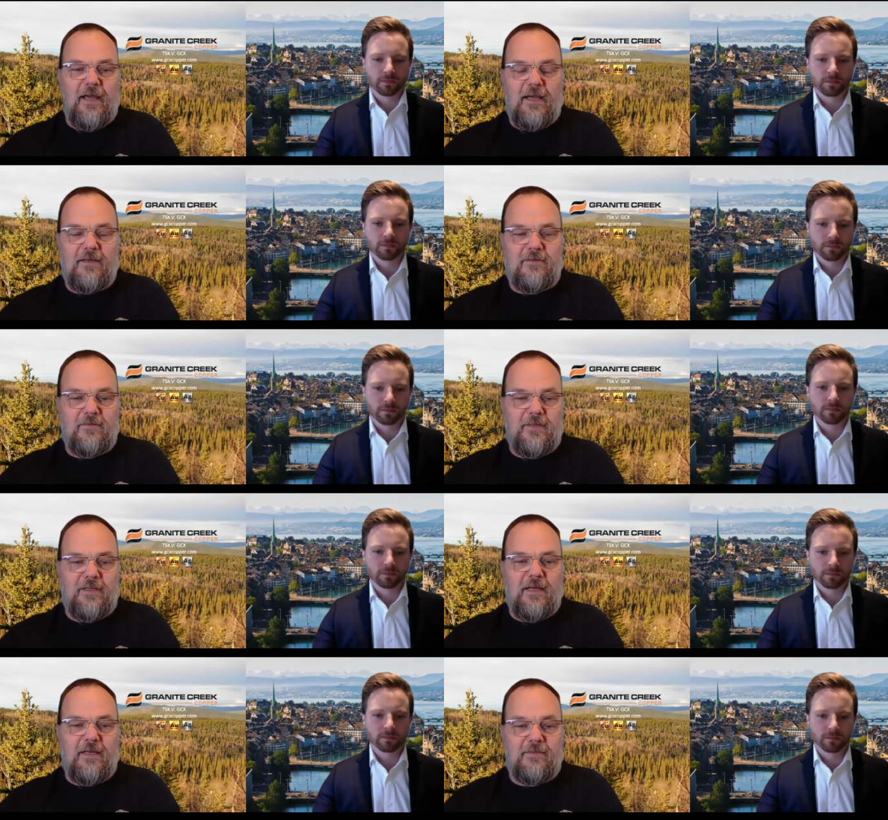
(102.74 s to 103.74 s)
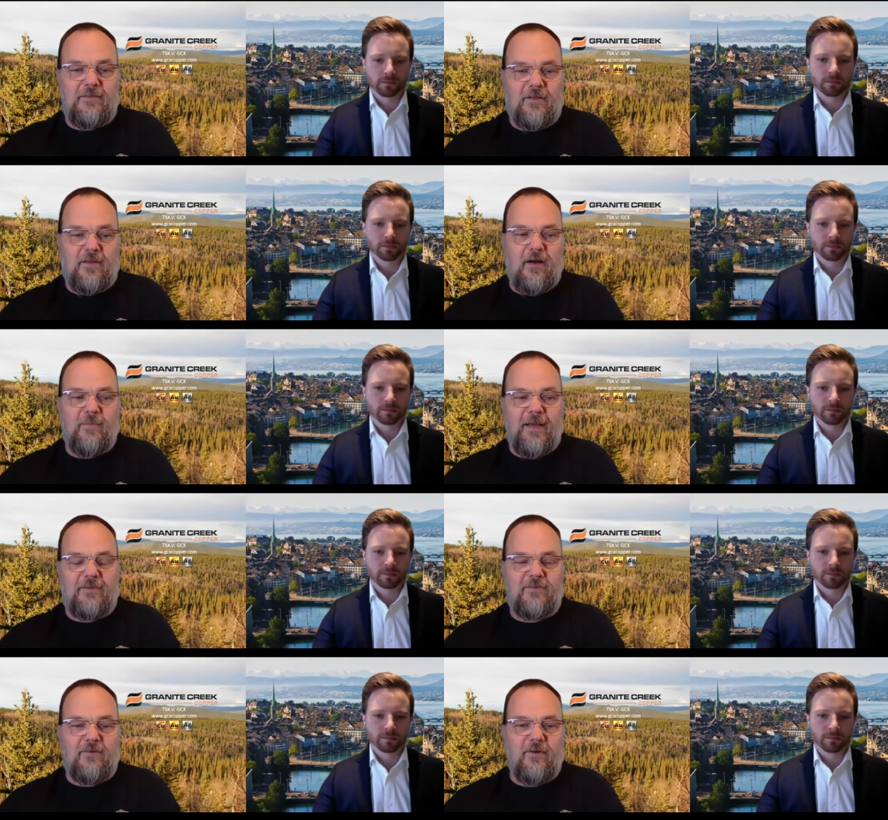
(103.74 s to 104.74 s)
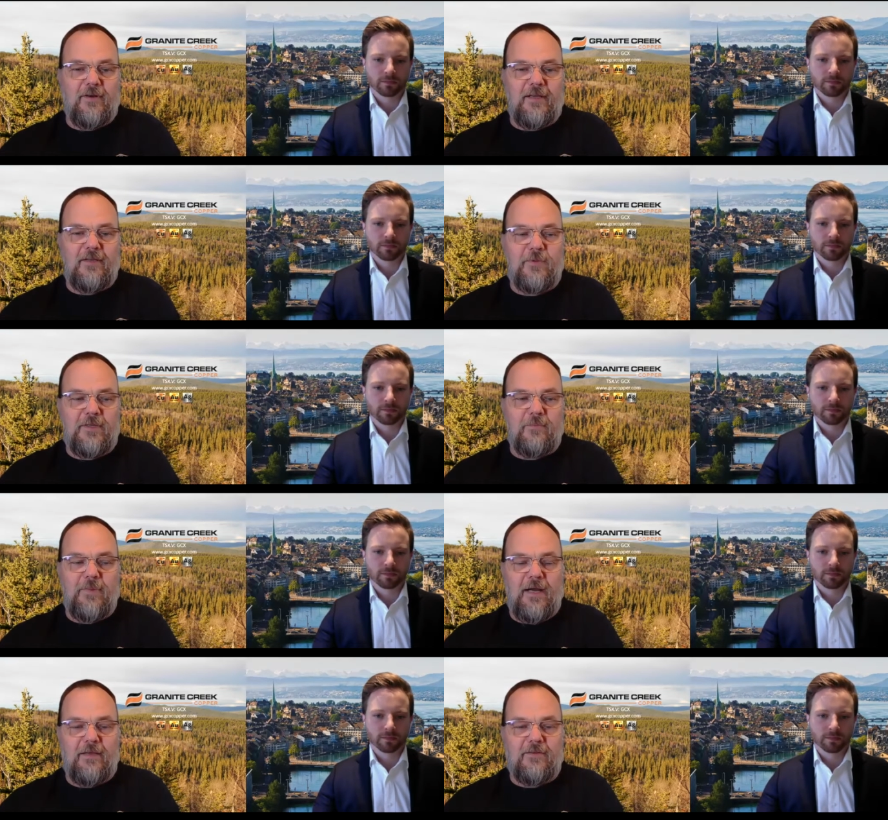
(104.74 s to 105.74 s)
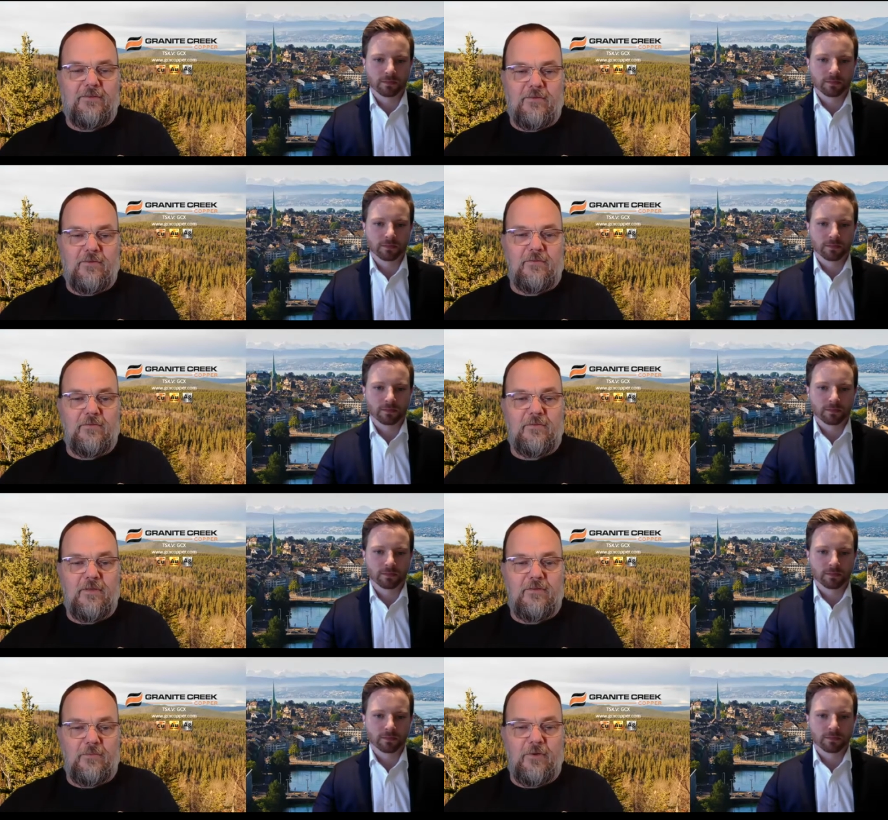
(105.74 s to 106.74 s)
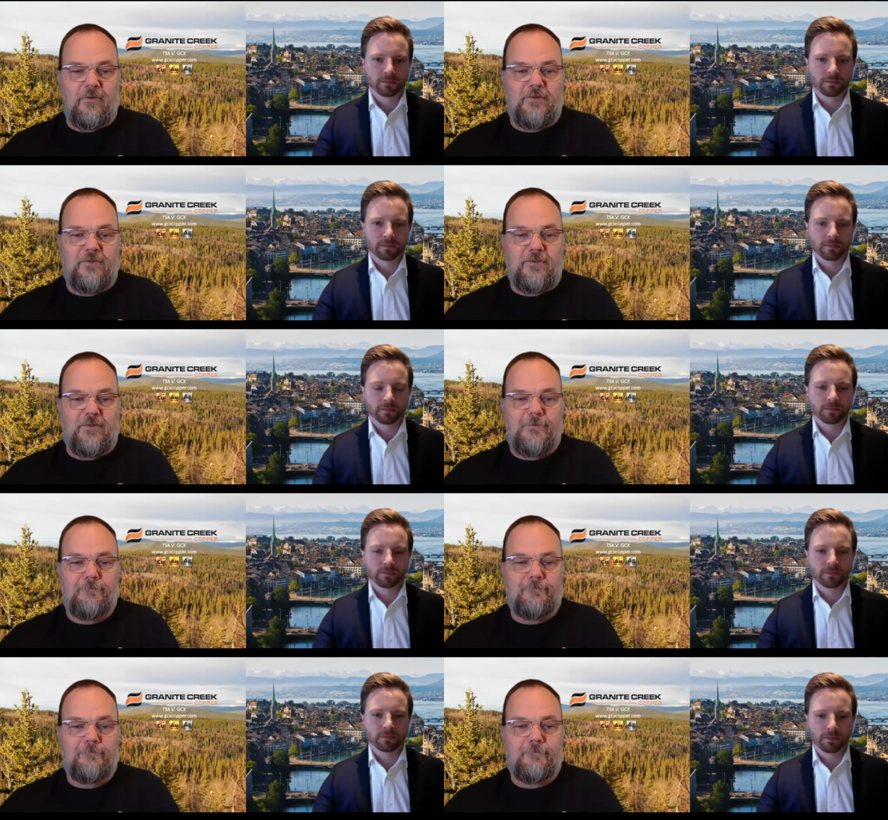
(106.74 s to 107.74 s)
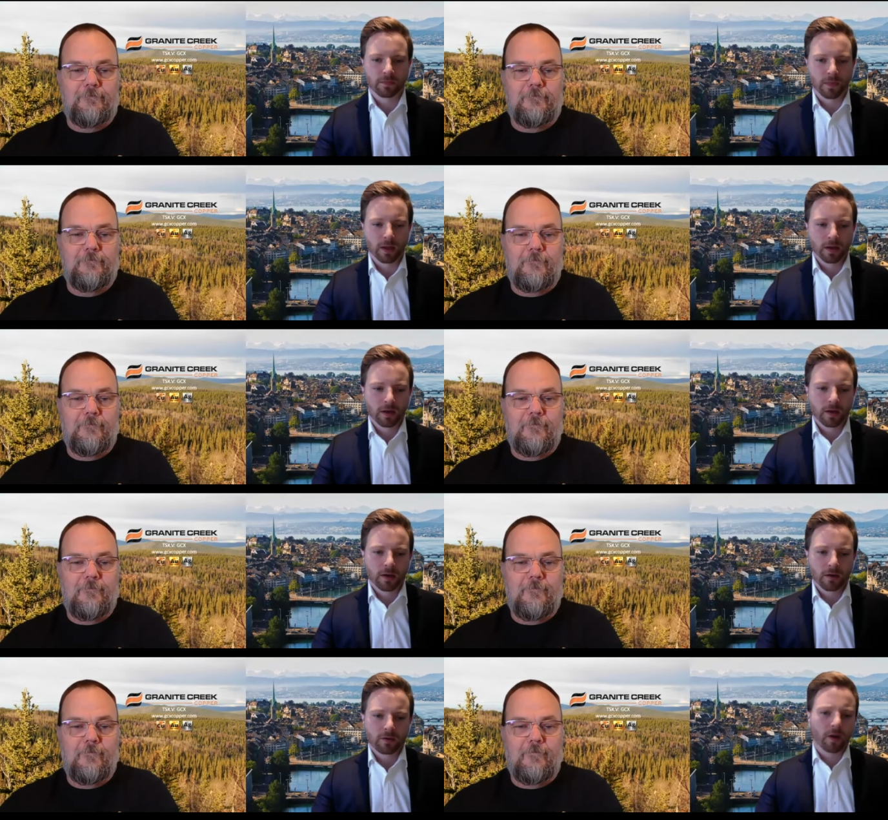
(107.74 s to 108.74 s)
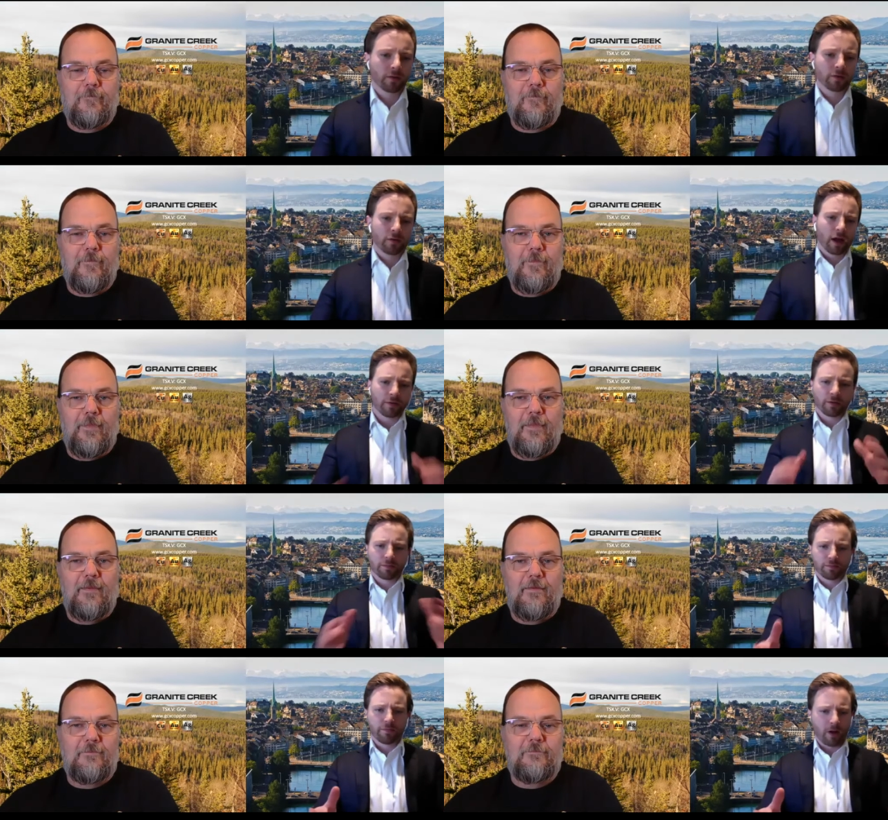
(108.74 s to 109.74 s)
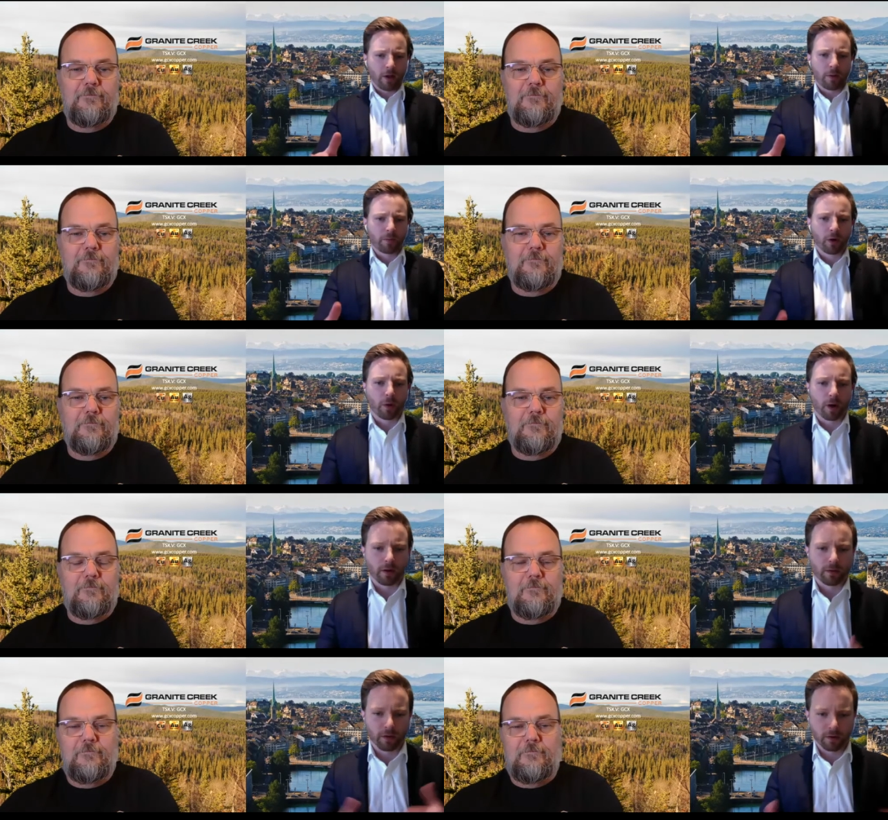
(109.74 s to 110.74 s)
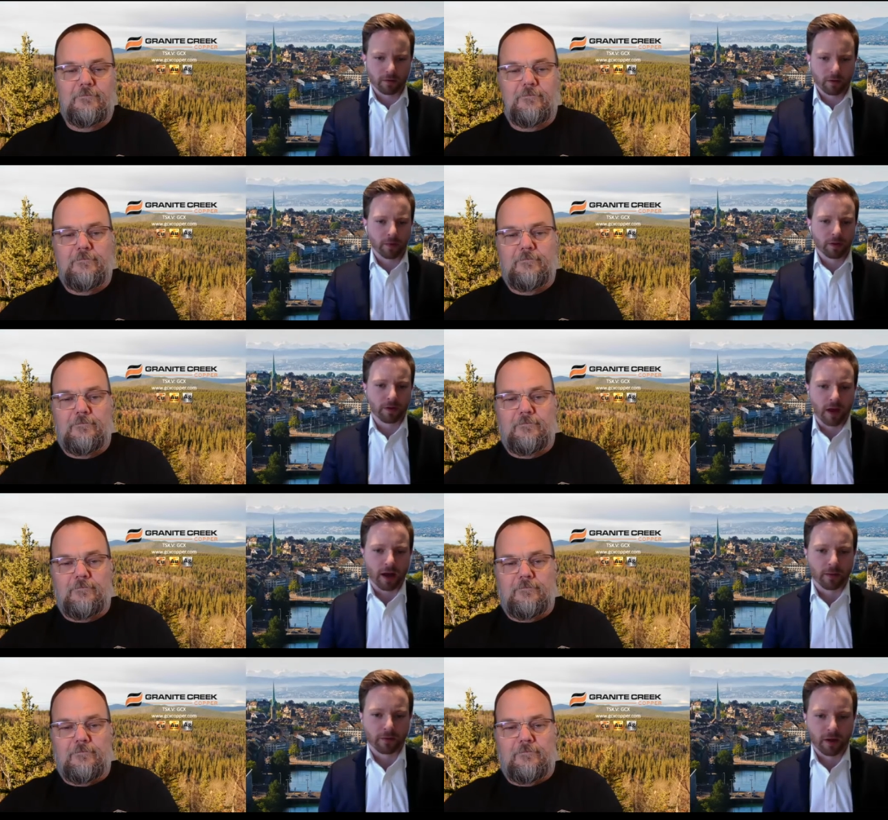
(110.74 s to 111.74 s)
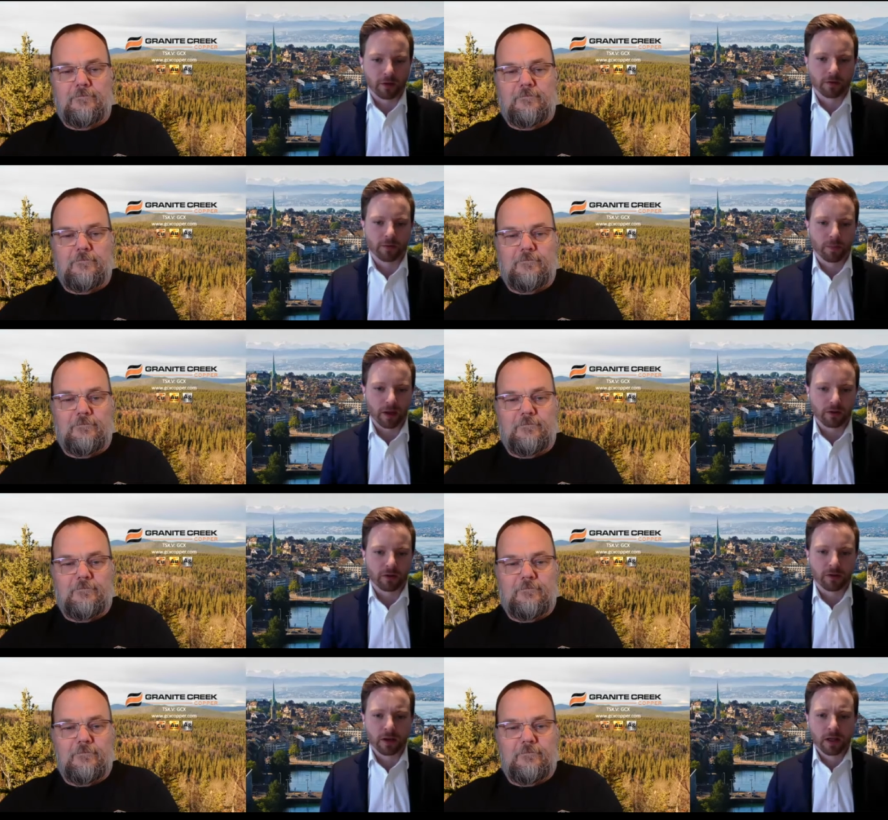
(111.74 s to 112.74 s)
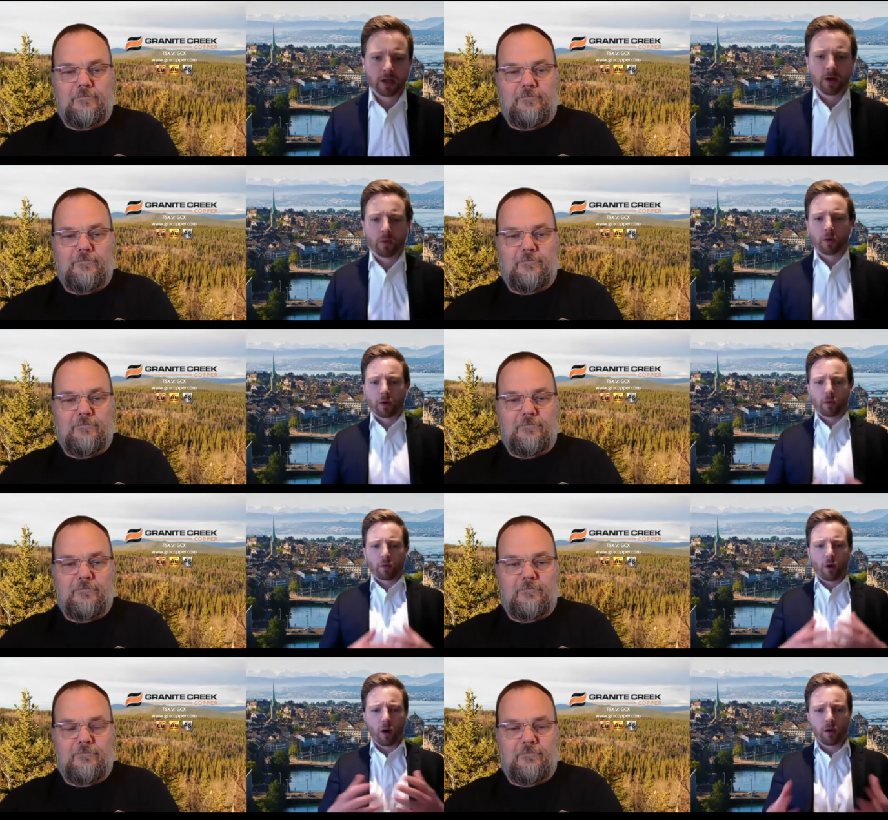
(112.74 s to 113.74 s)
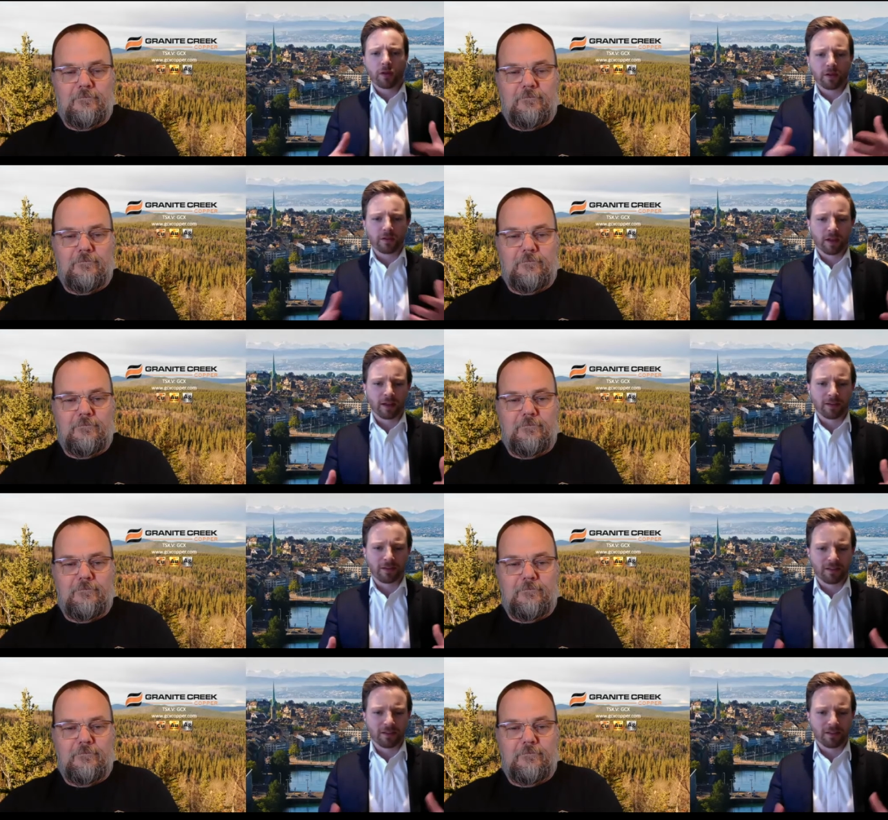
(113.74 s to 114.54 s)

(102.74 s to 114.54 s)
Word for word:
Speaker 1: add to the uh, to the Carmacks story as we combine the two the two projects.
Speaker 2: So, so I have to follow up real quick on, on some of these items that you just mentioned. You know, were, were all these things,